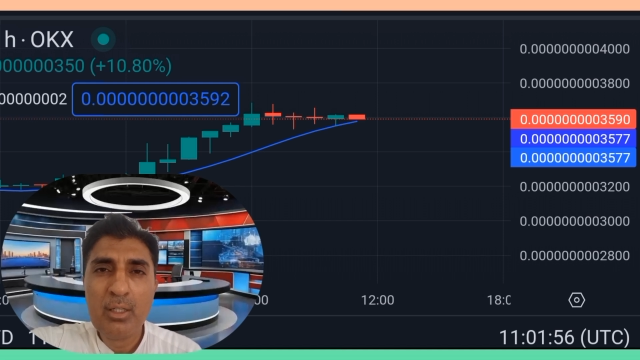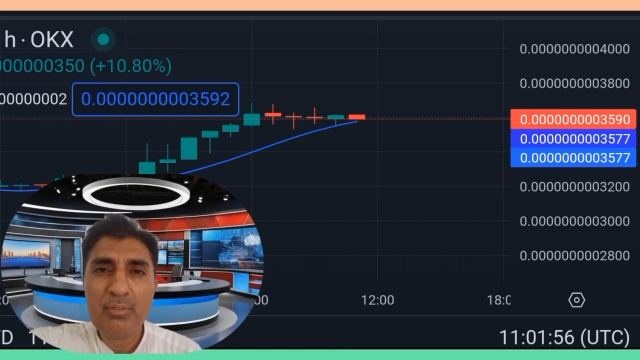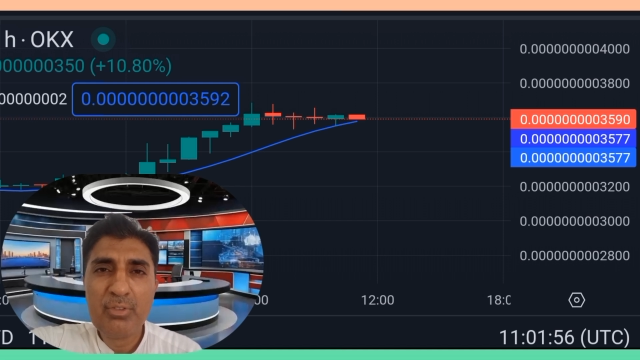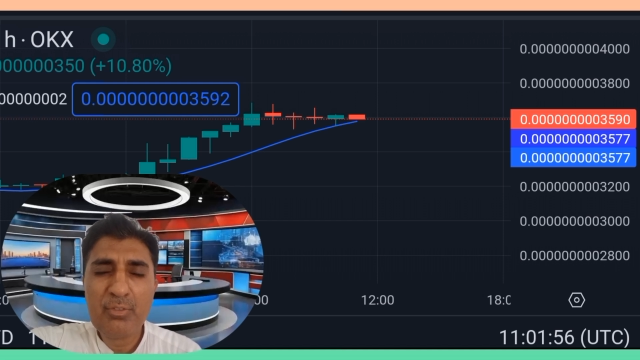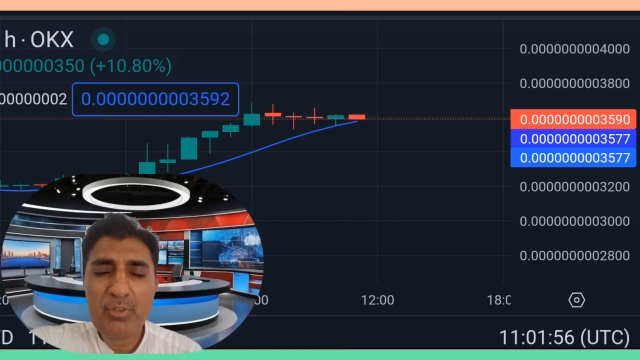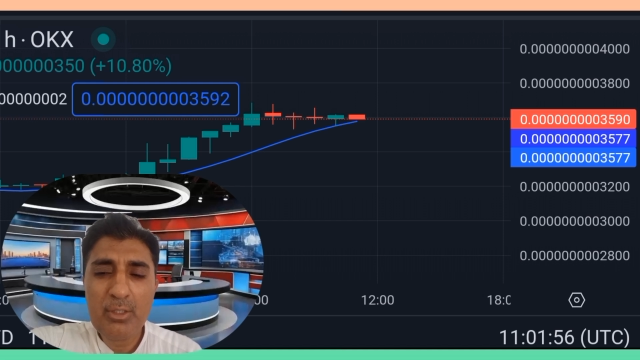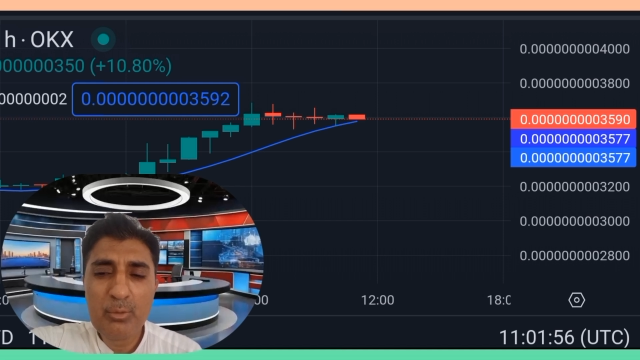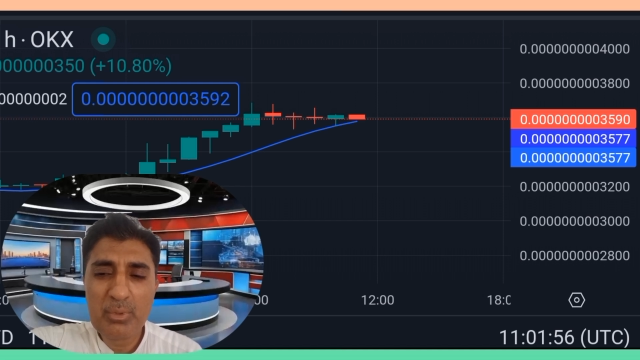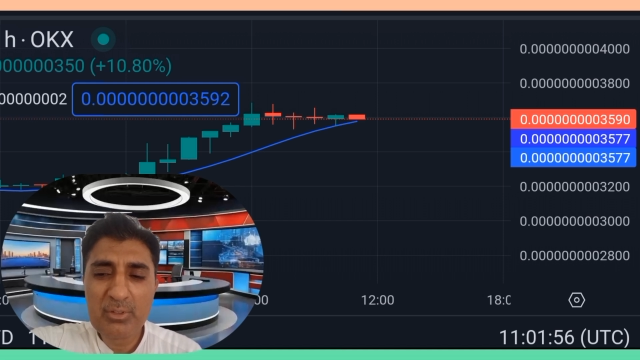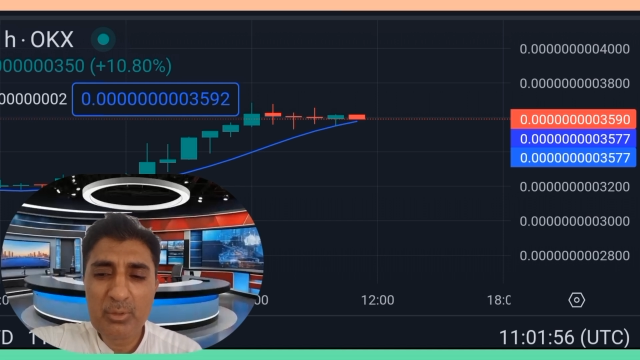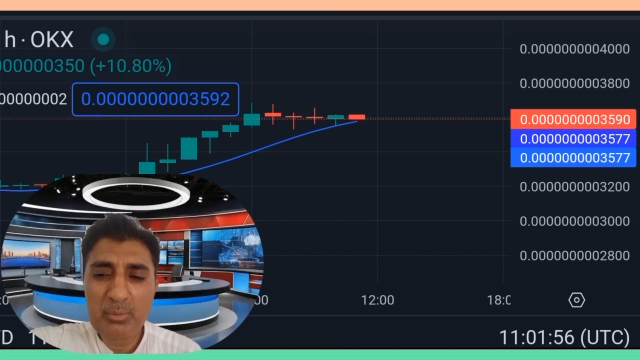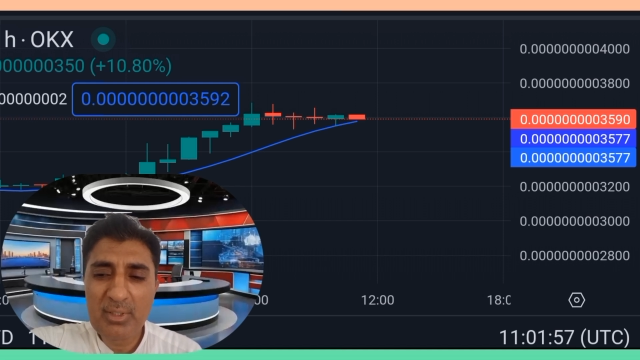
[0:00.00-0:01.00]

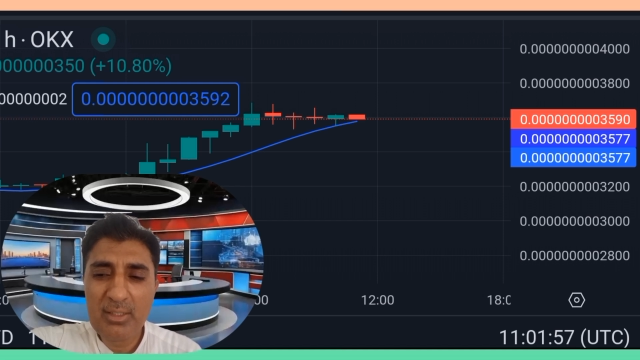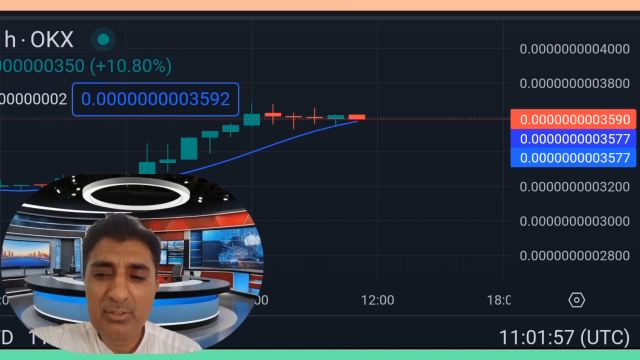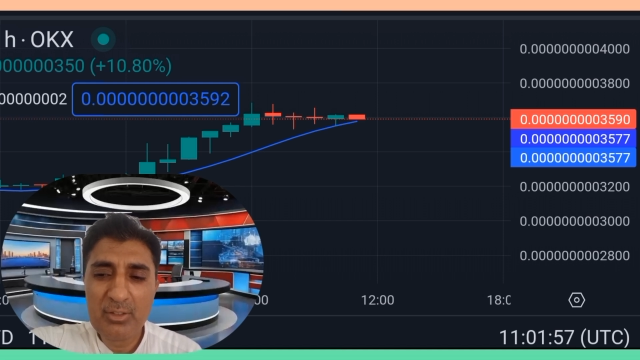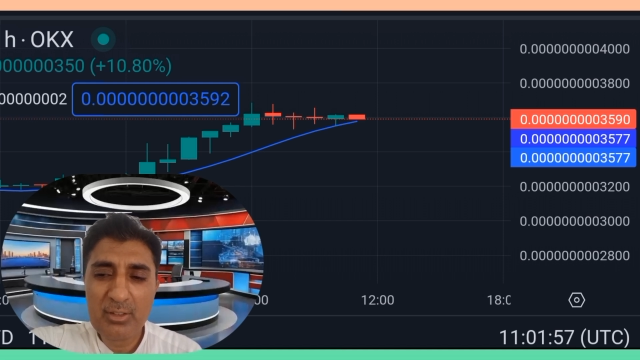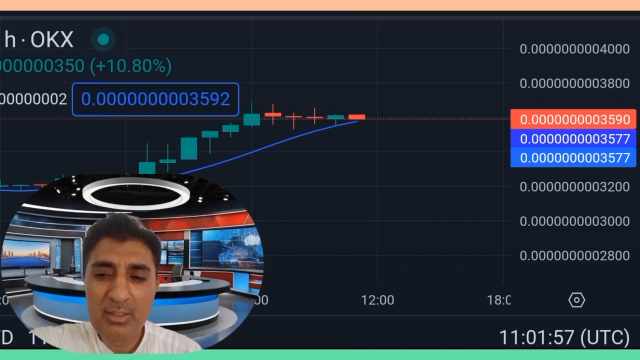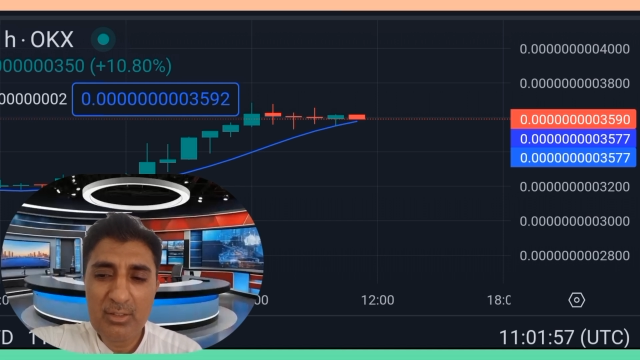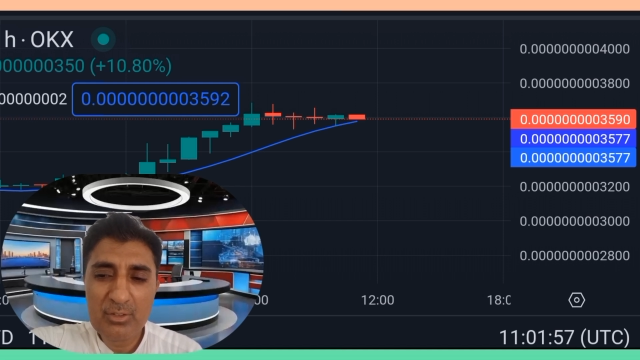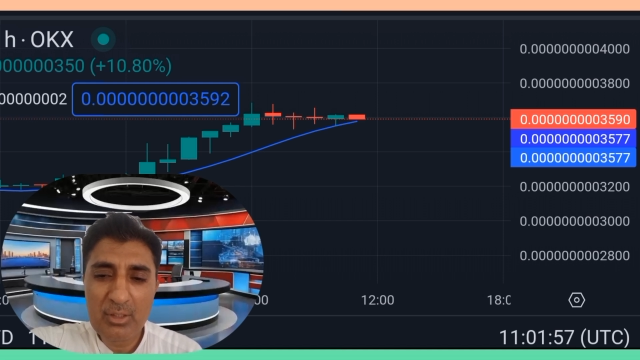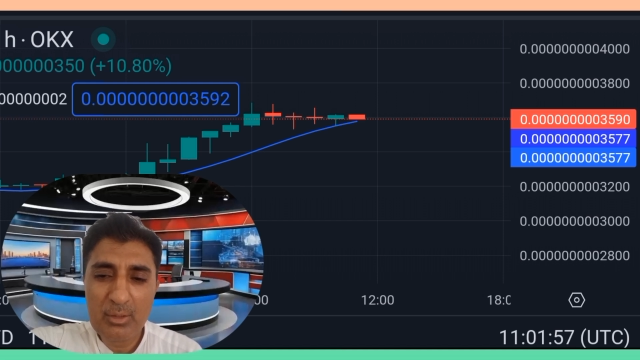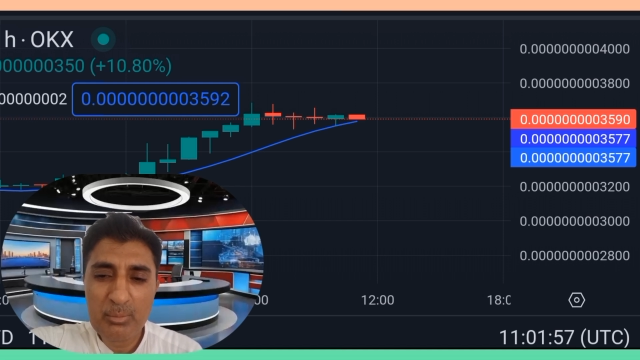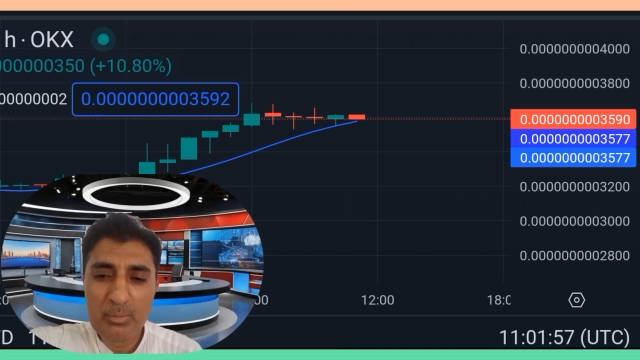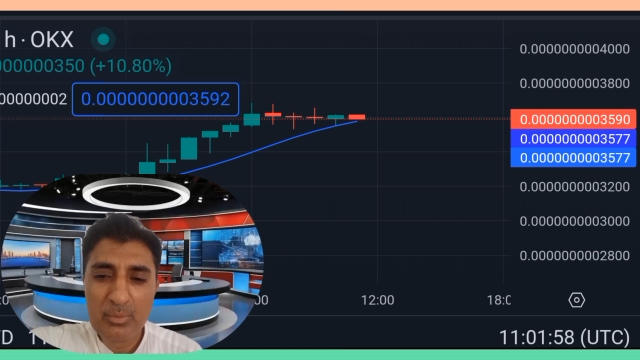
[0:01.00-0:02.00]
15% price increase
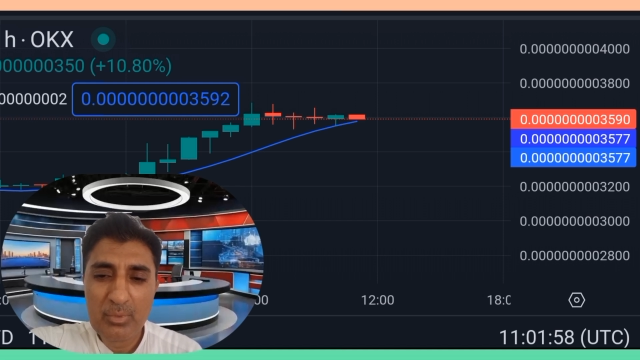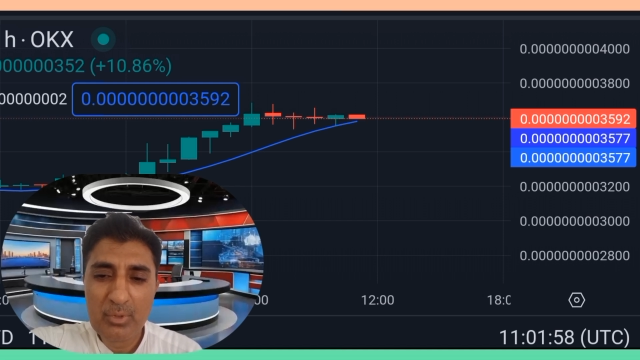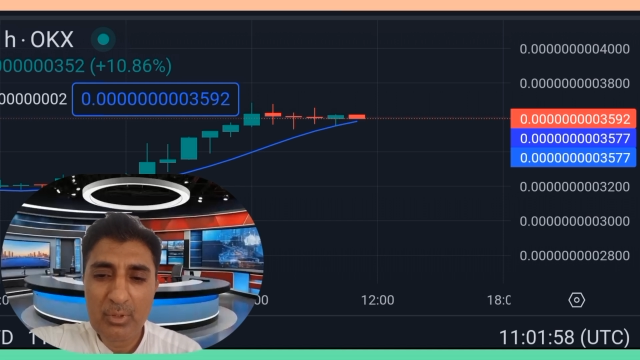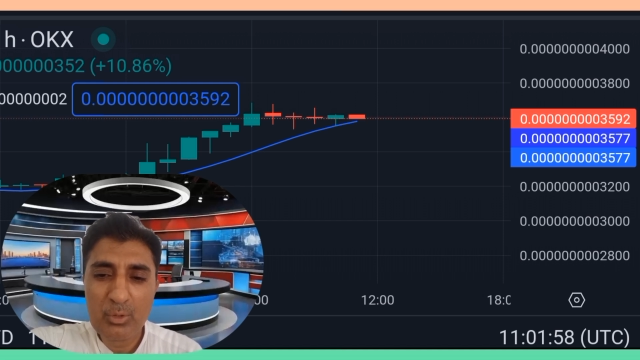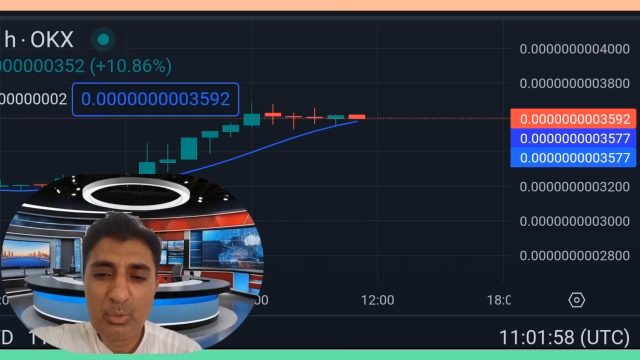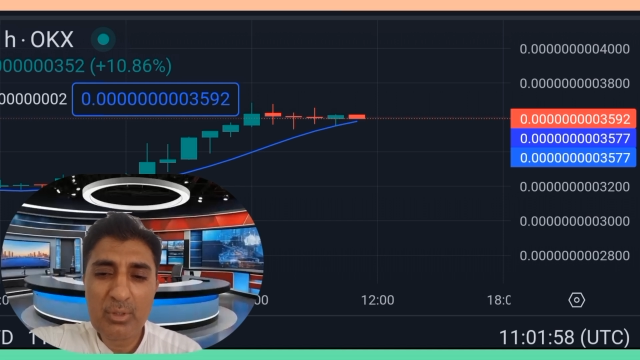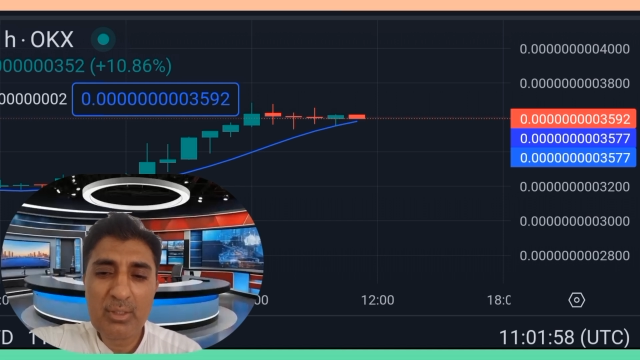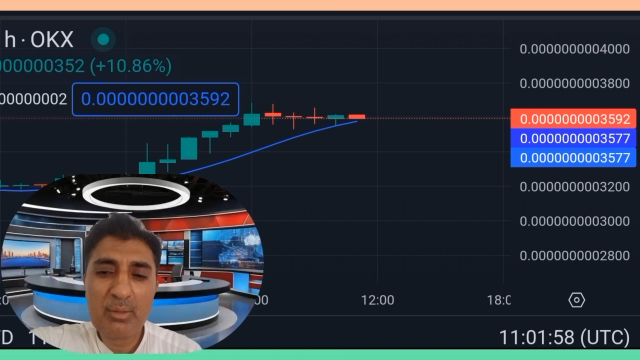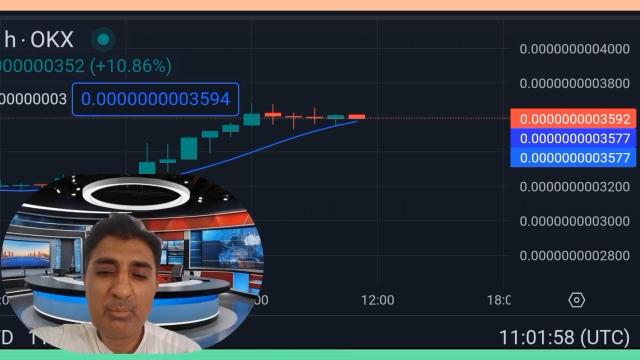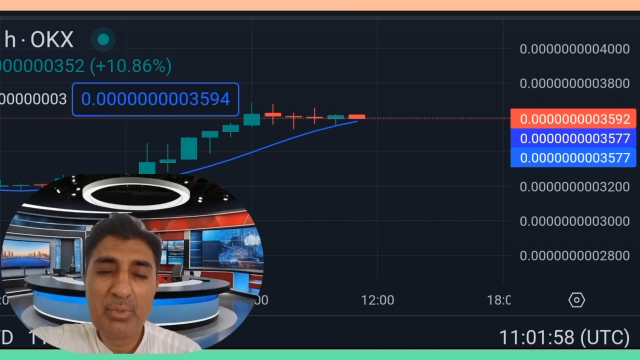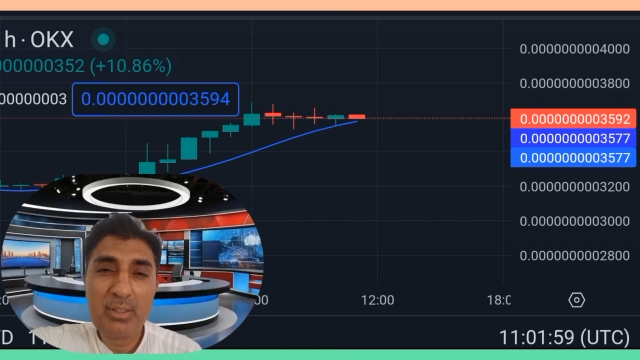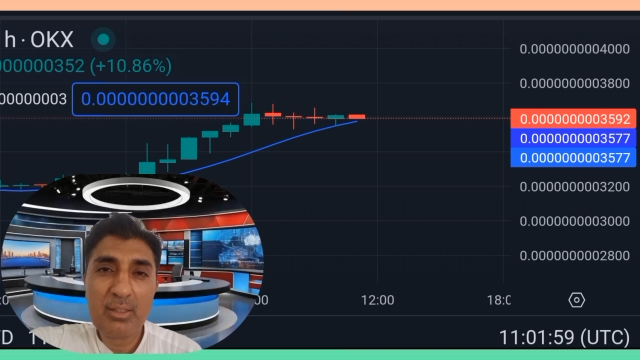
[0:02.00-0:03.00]
up. Good
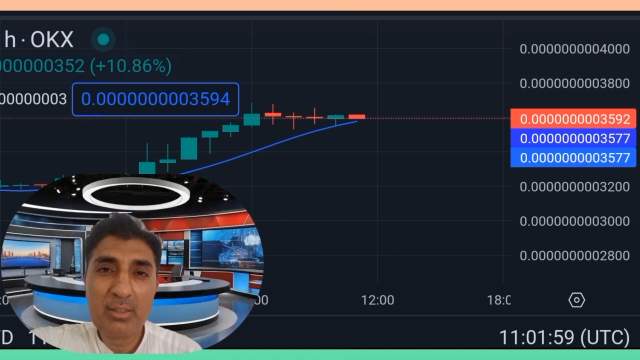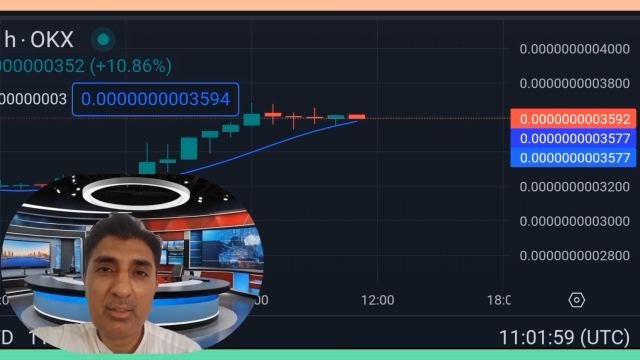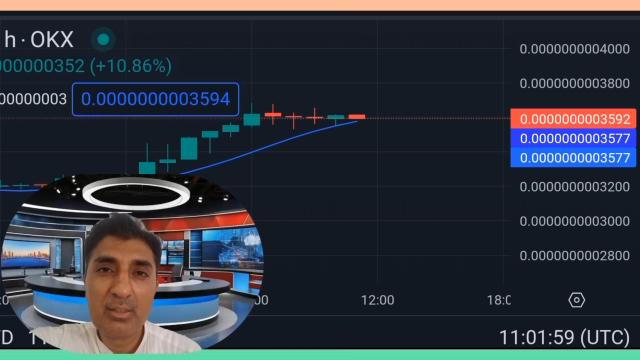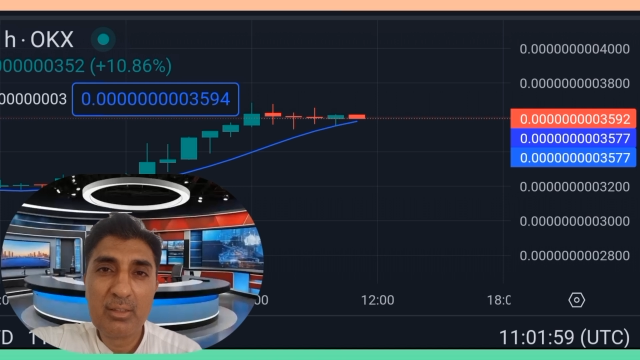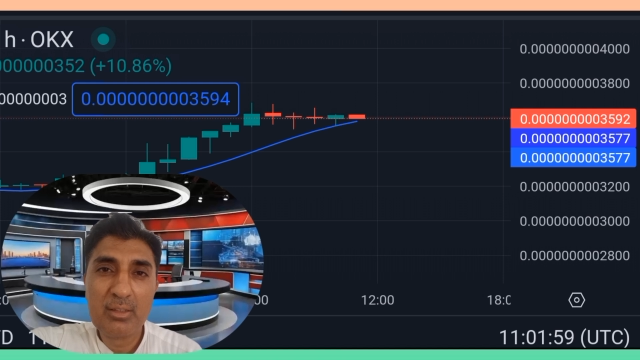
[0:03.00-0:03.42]
comeback.